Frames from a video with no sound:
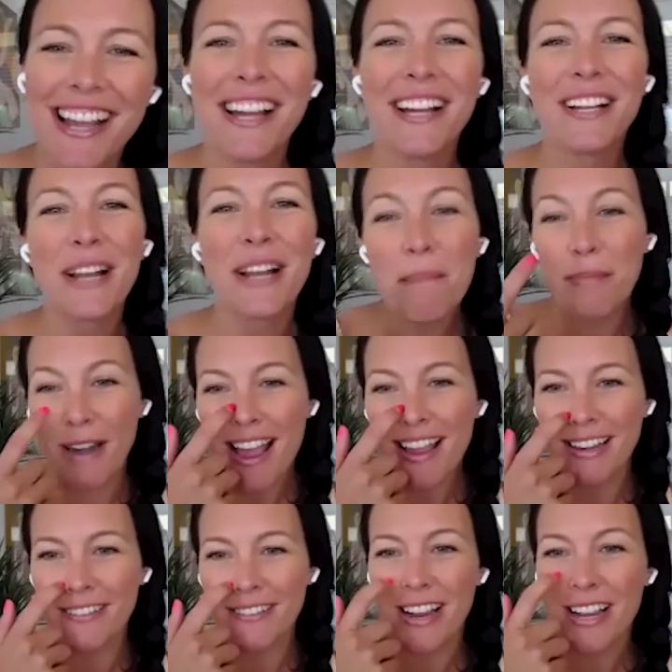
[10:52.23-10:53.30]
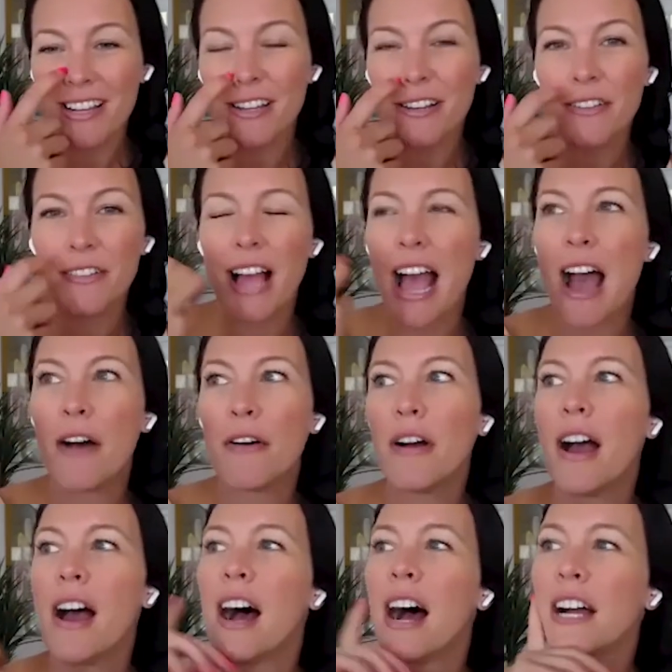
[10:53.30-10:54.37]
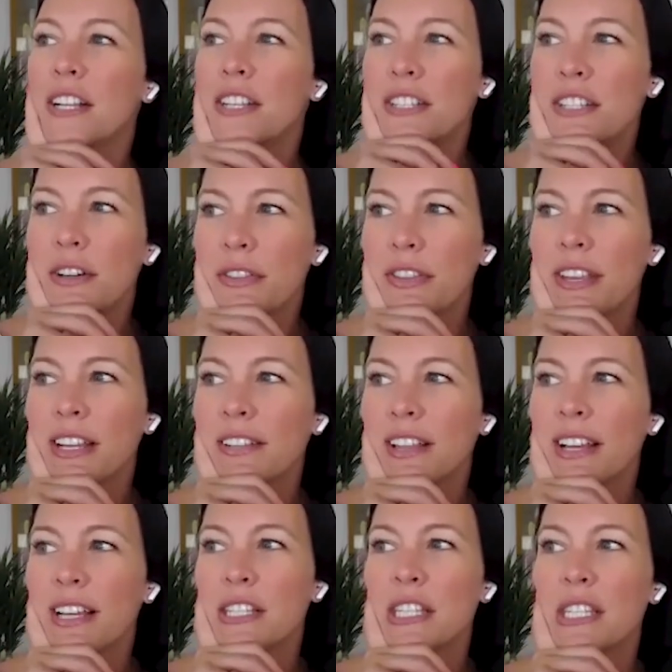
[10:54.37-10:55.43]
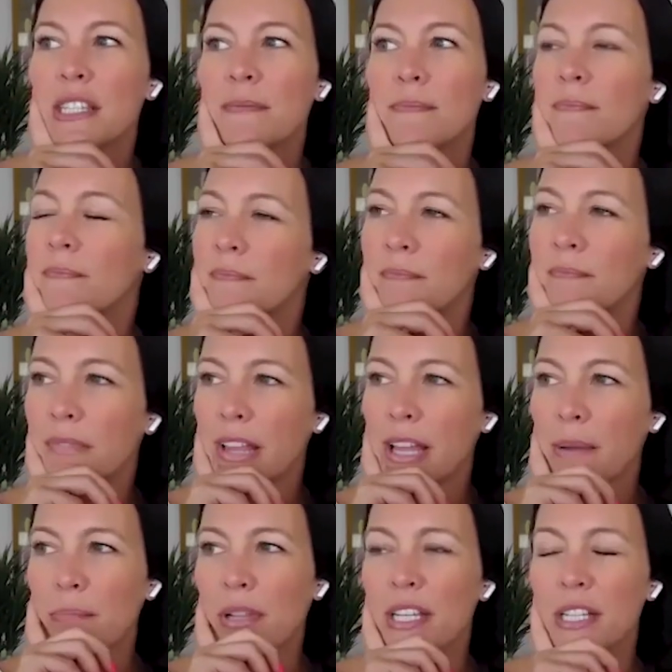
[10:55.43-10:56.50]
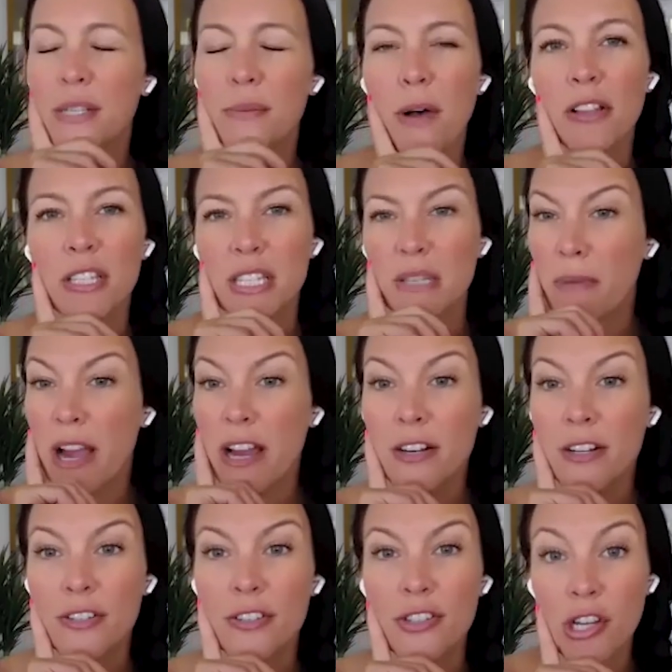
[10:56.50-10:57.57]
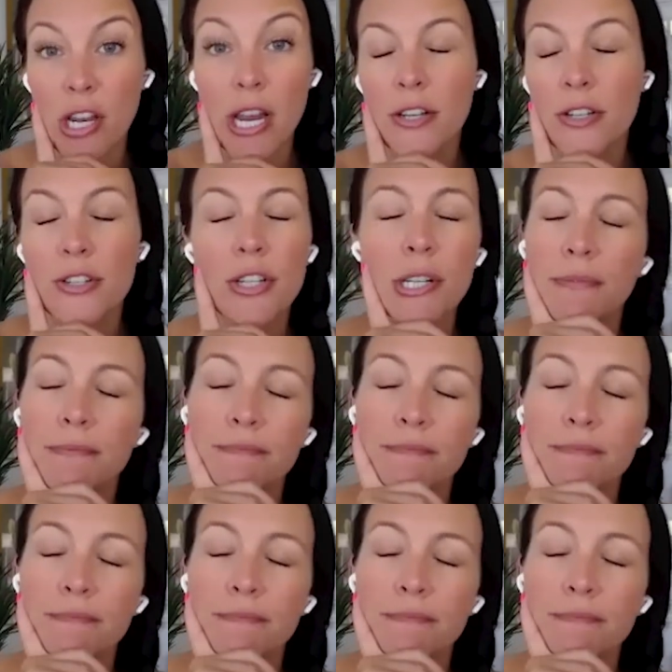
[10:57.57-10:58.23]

You're not bragging, right? I just don't think like playing small inspires change.